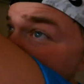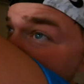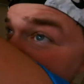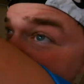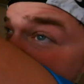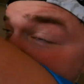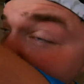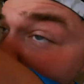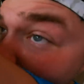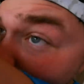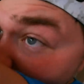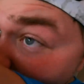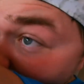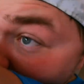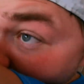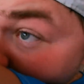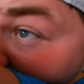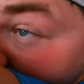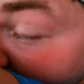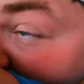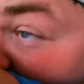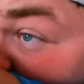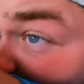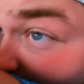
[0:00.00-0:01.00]
We can do it.
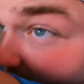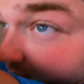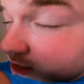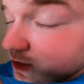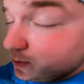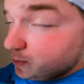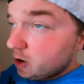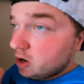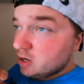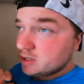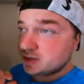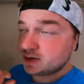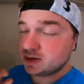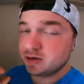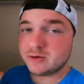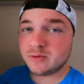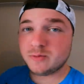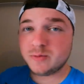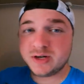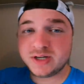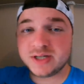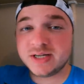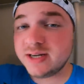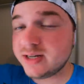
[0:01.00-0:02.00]
Like you said, sponsor.
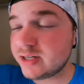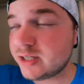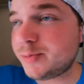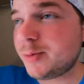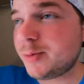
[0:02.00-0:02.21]
We just need a